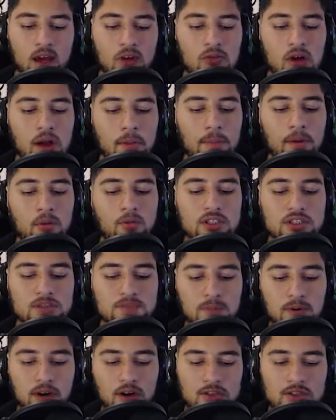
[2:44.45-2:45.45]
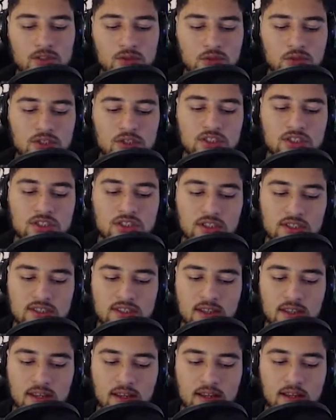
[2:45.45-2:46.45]
rapid response, which is
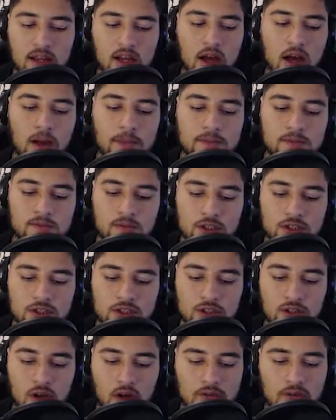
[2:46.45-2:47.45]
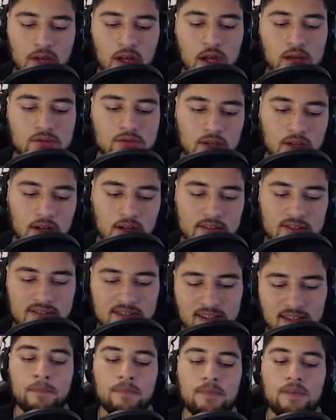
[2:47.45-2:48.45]
just the cops version of time
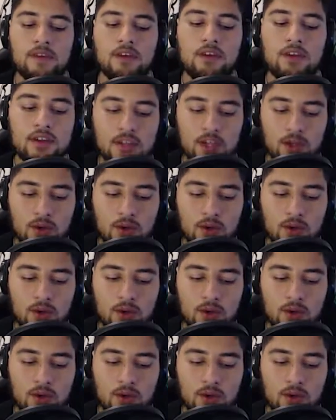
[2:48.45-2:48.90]
trials. You can do